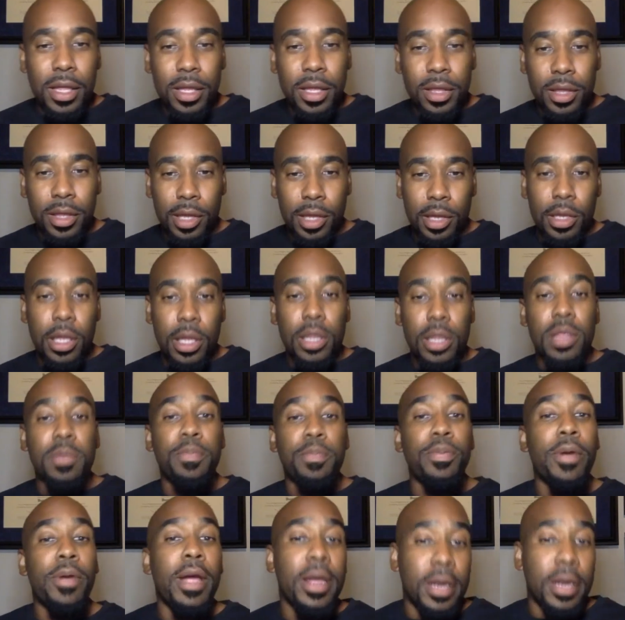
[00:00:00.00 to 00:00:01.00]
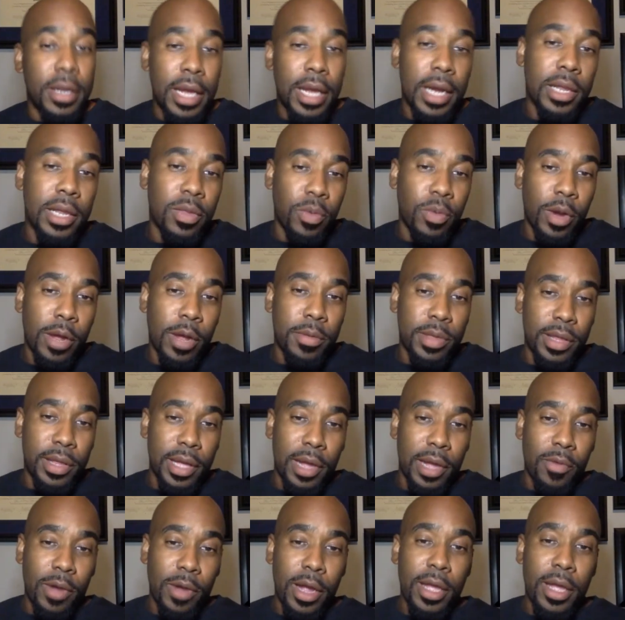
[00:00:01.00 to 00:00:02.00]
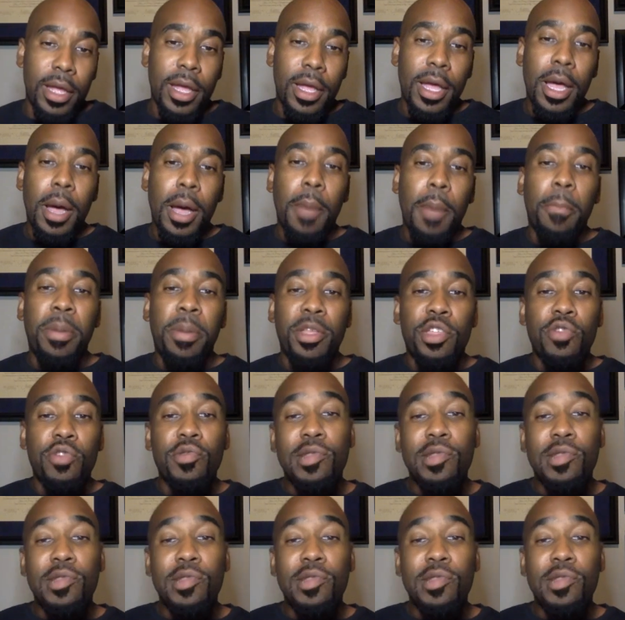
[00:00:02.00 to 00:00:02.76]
mean, the spread. That's what I'm saying, right? But you